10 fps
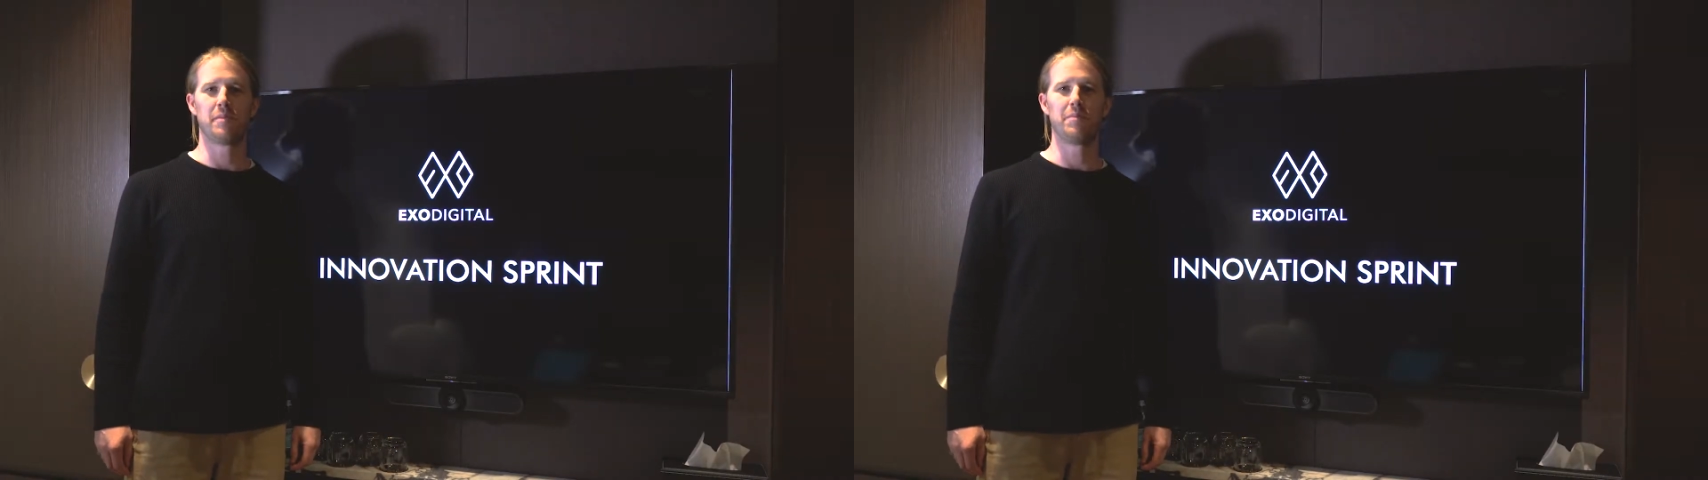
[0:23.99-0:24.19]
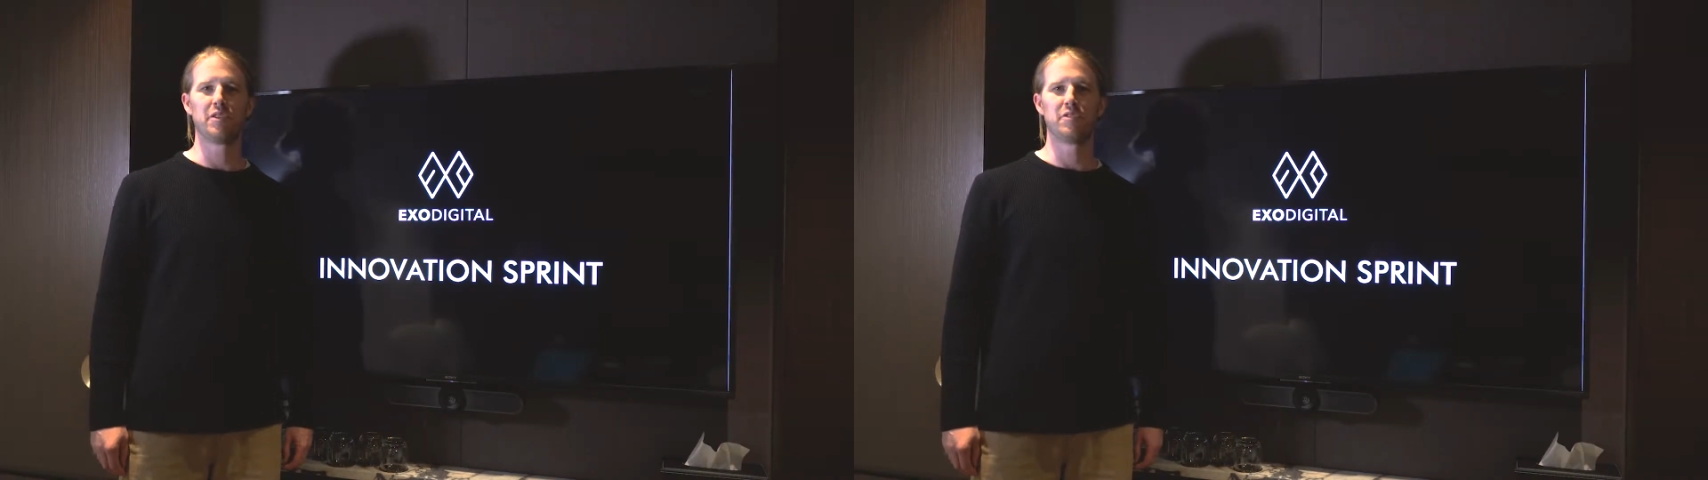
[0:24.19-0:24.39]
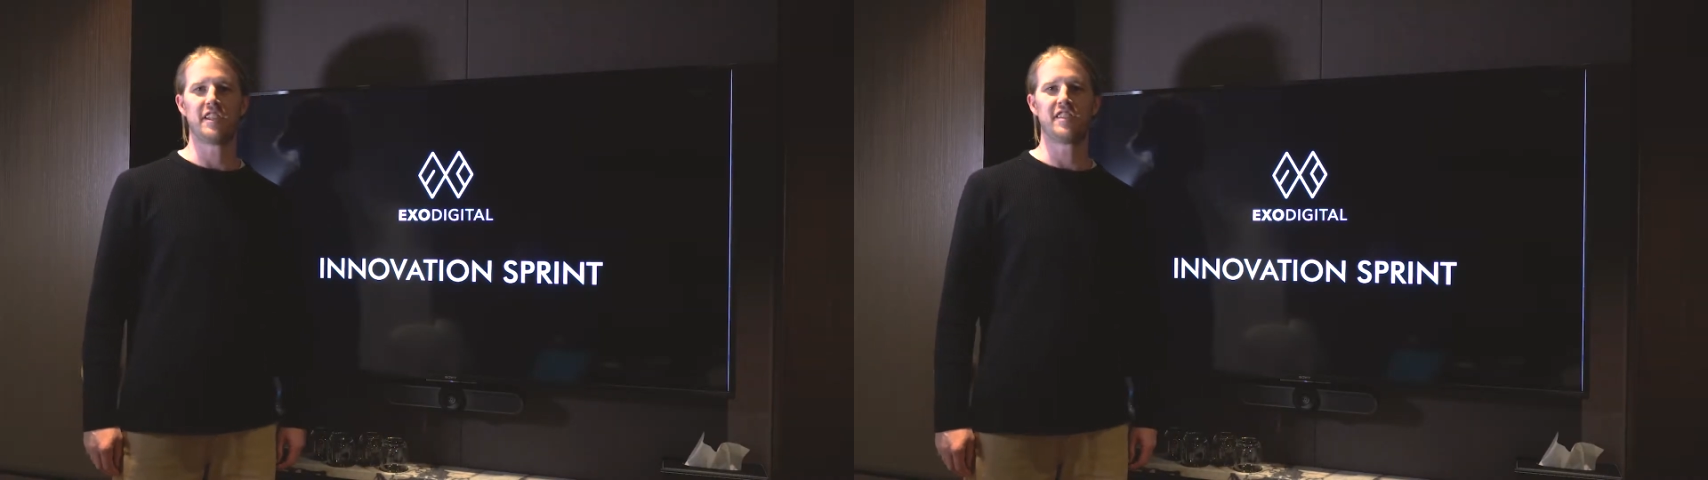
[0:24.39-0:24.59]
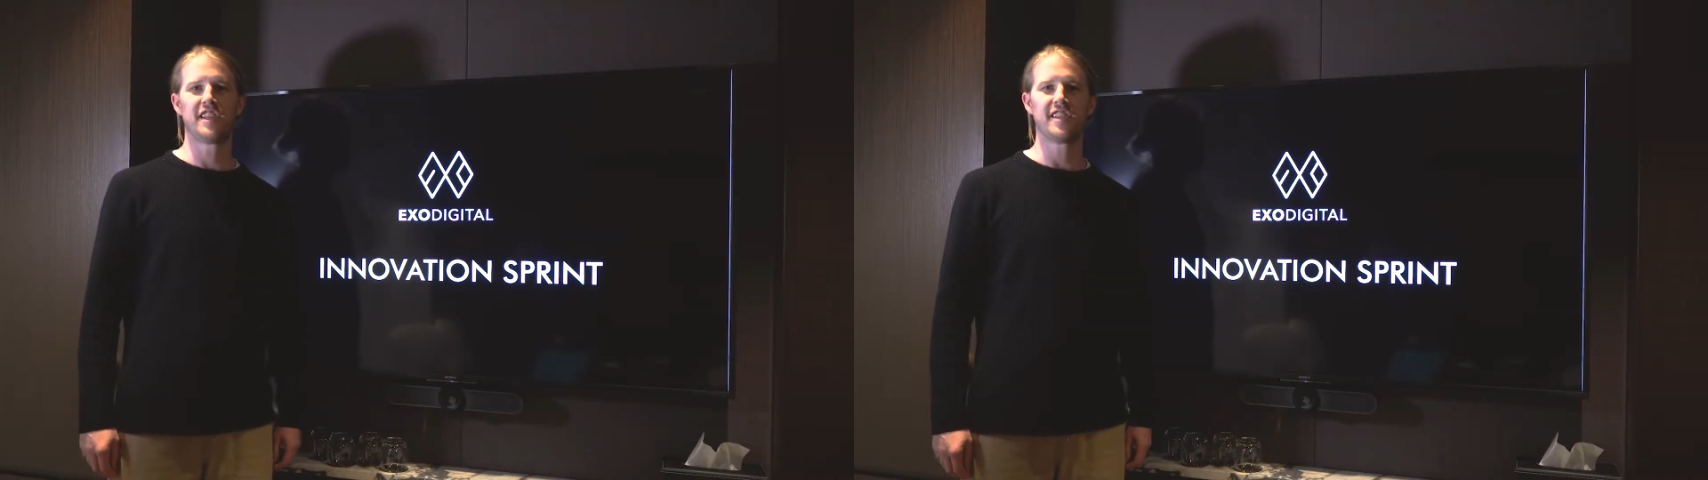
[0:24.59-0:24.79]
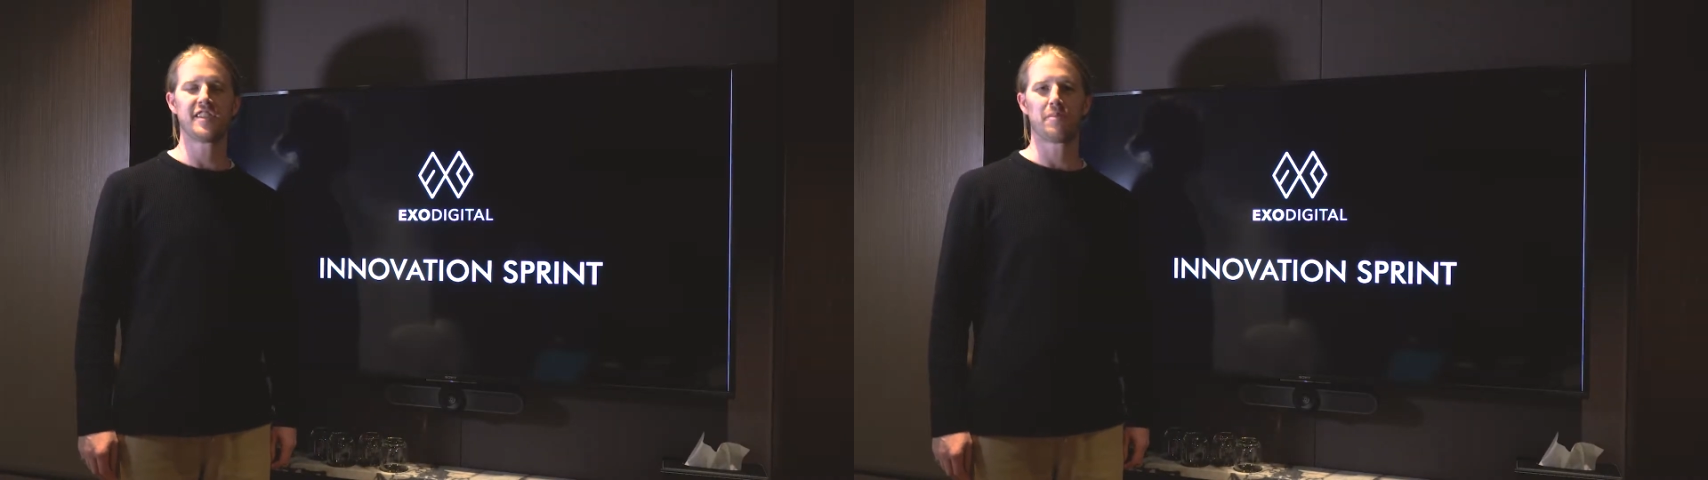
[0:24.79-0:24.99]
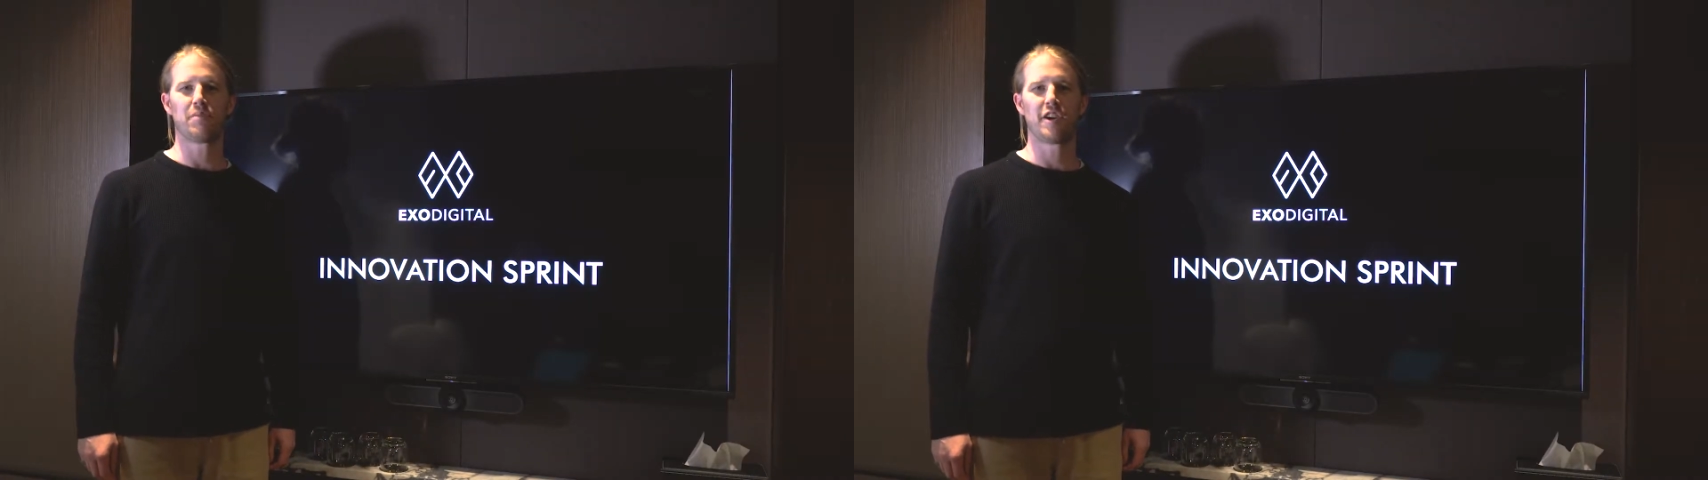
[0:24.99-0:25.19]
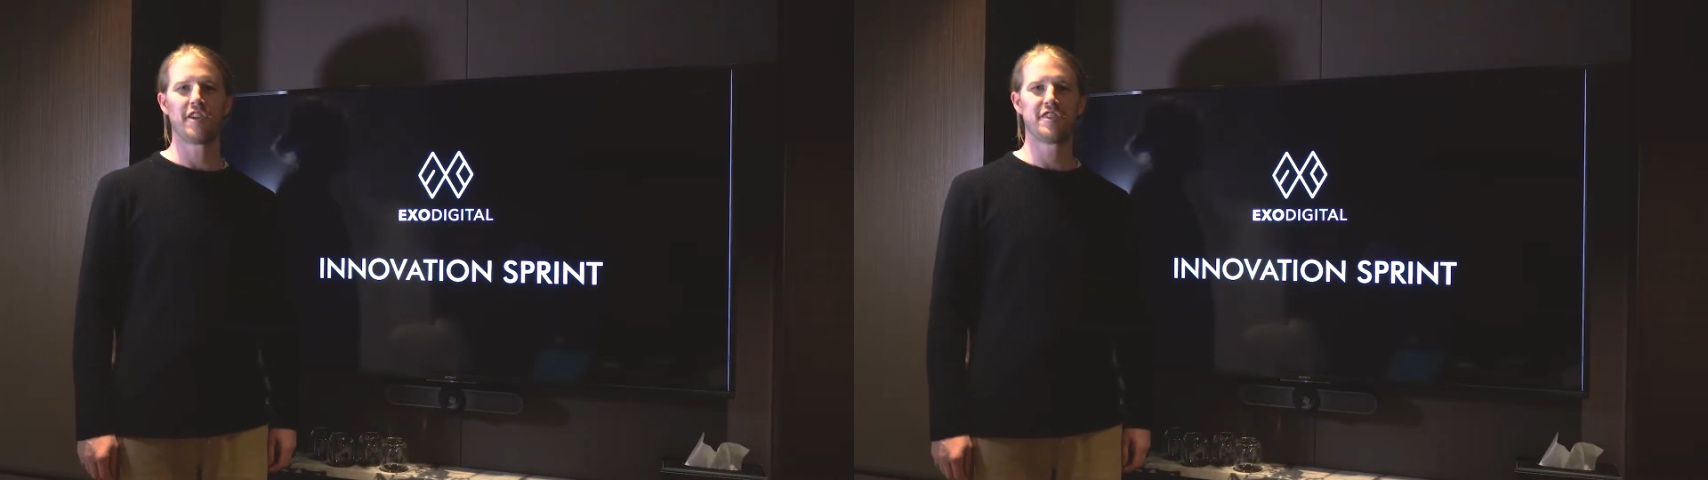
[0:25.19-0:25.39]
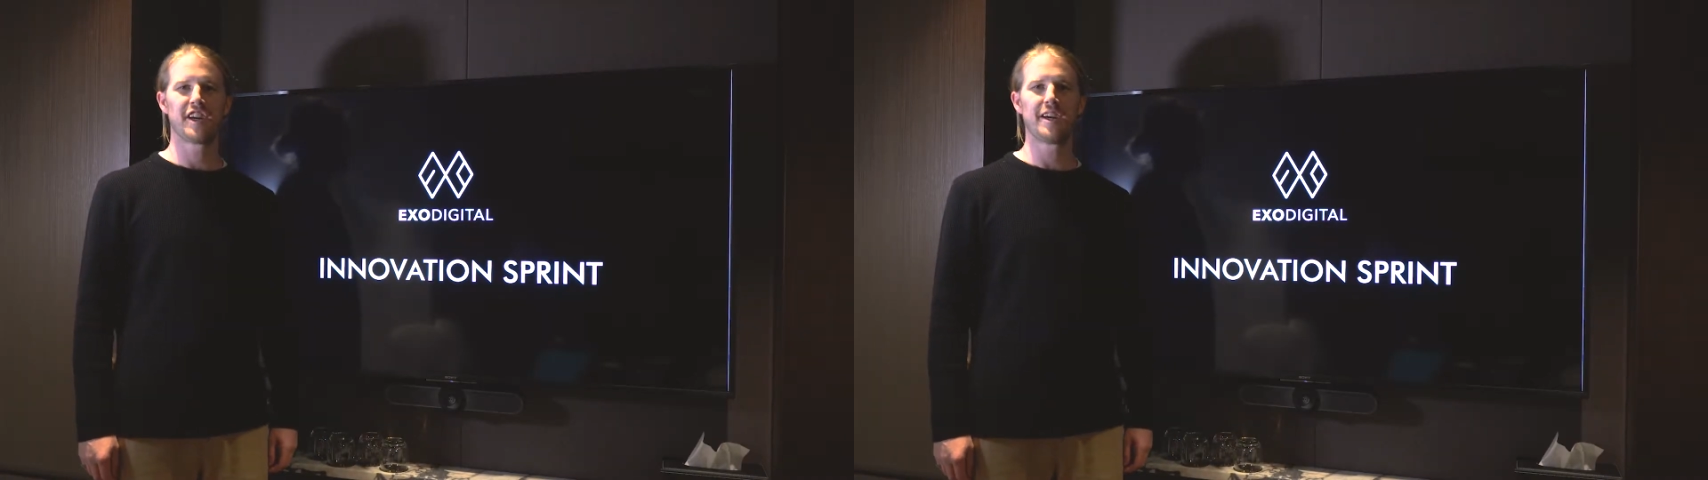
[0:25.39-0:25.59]
to build and test a
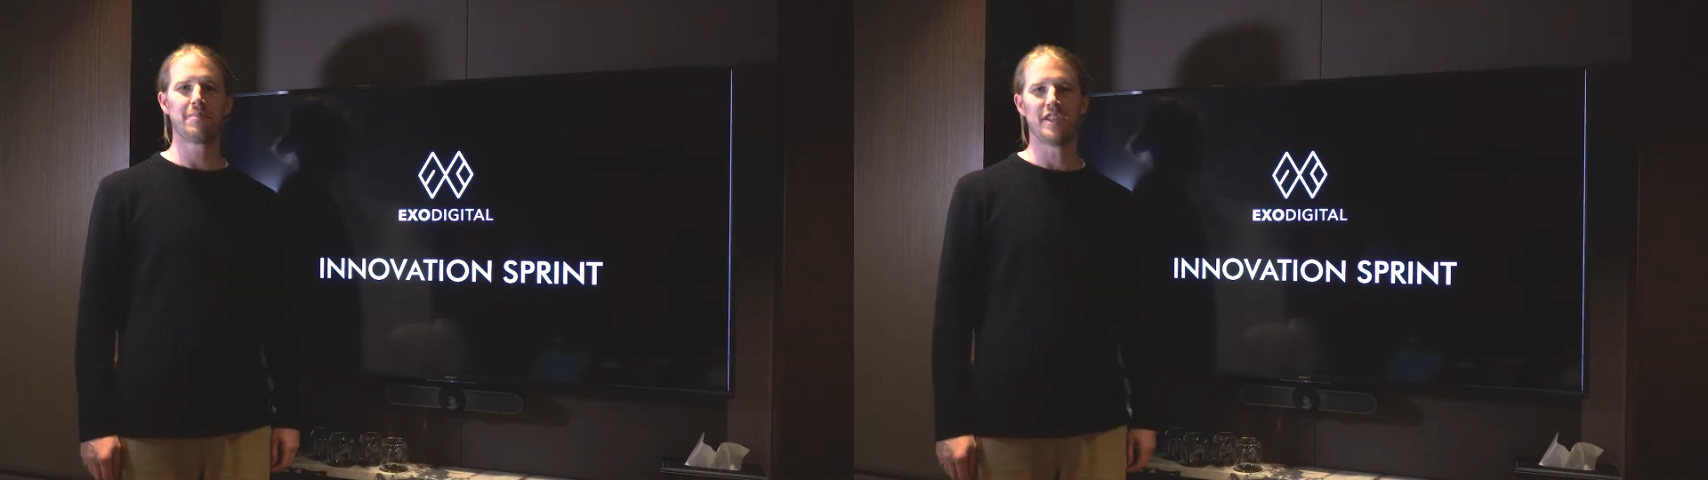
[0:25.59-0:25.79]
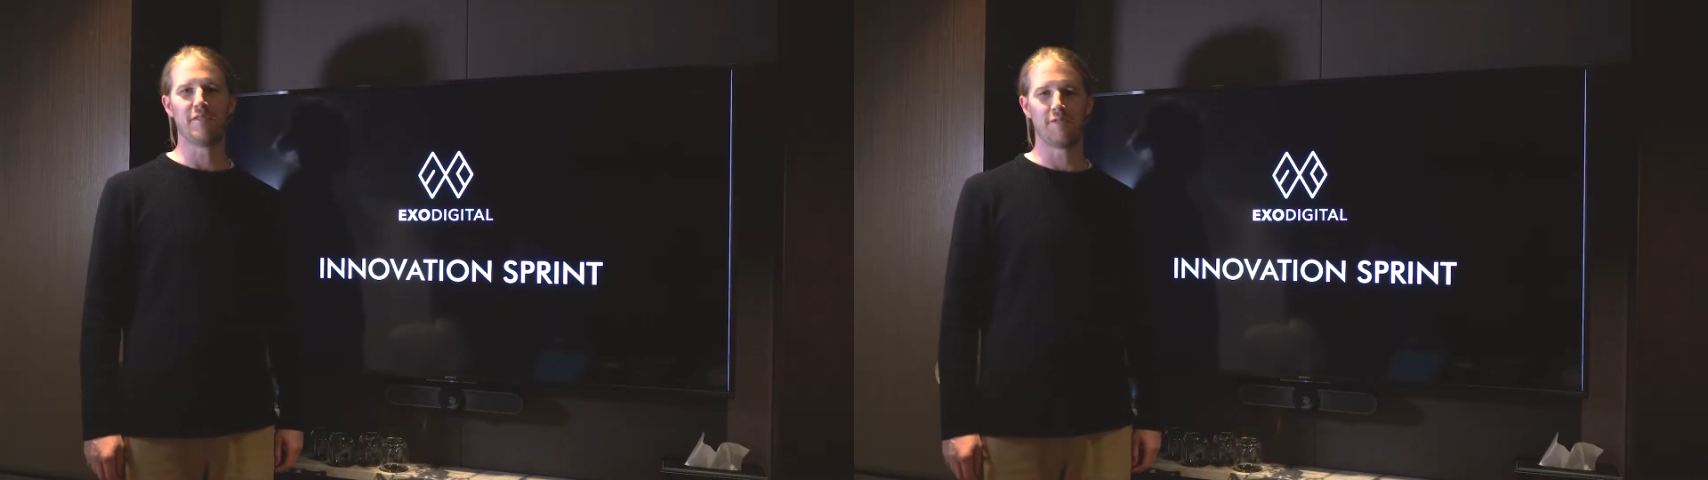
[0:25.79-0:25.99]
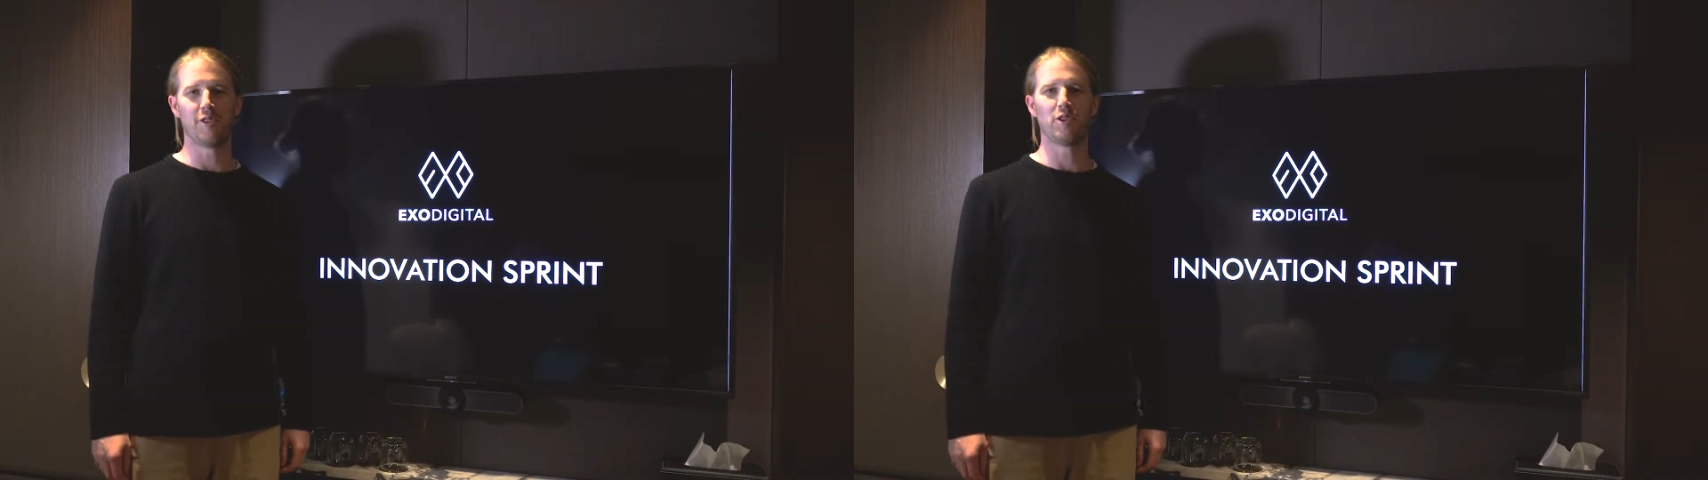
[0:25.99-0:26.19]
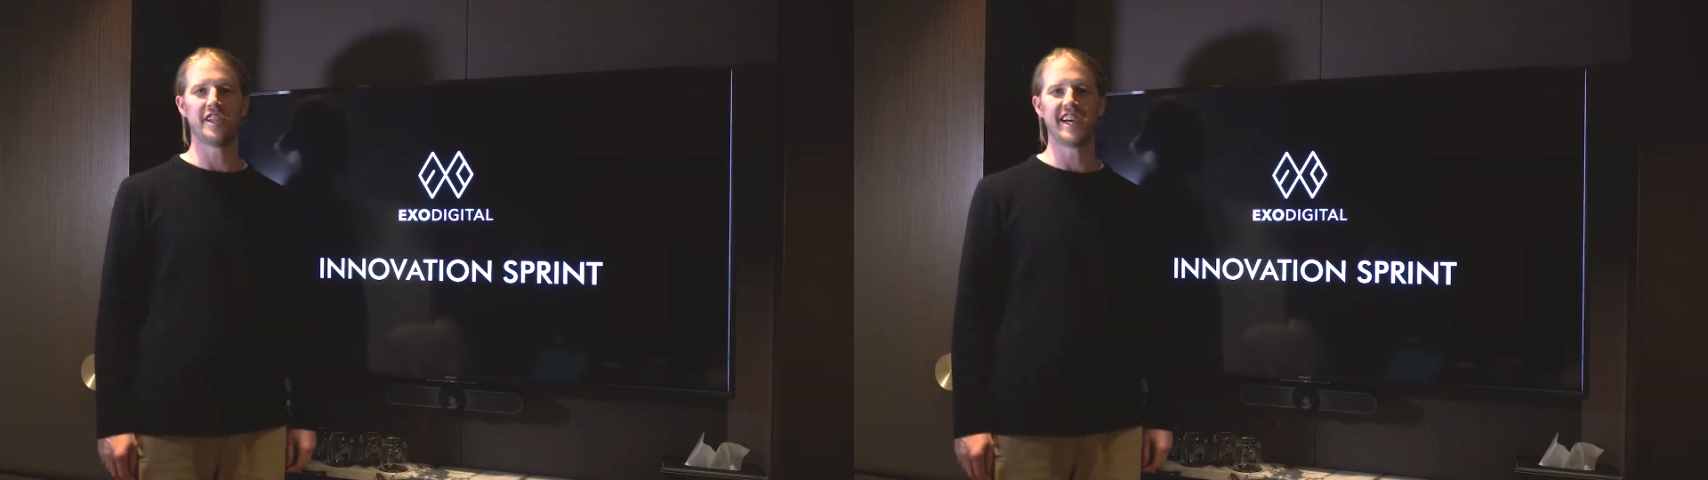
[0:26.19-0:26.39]
prototype in 4